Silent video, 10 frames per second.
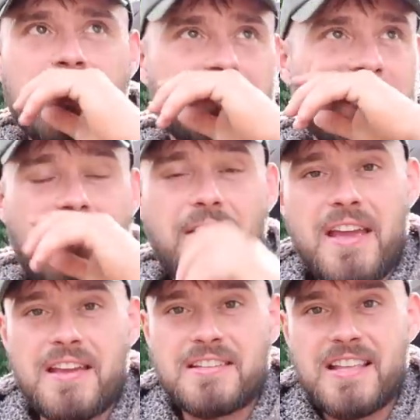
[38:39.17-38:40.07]
So there it
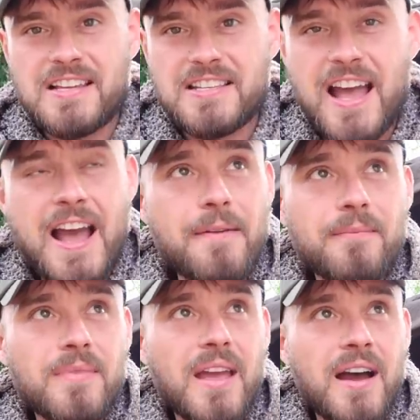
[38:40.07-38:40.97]
is, that's that.
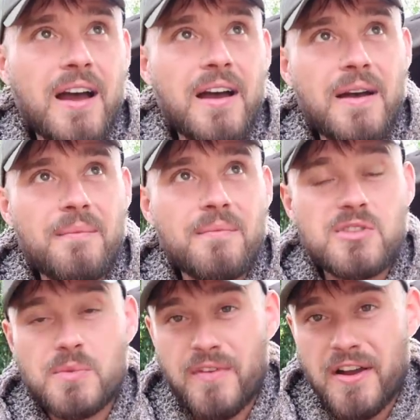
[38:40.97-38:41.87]

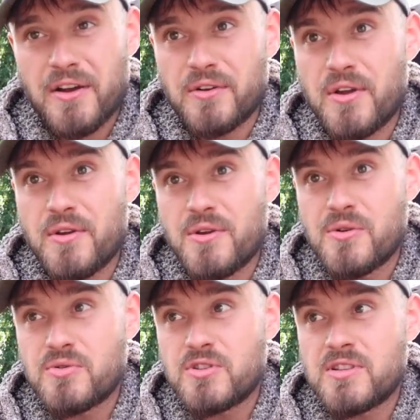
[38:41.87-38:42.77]
So we've had our
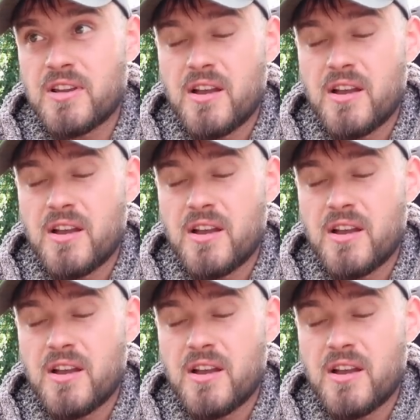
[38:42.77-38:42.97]
noodles.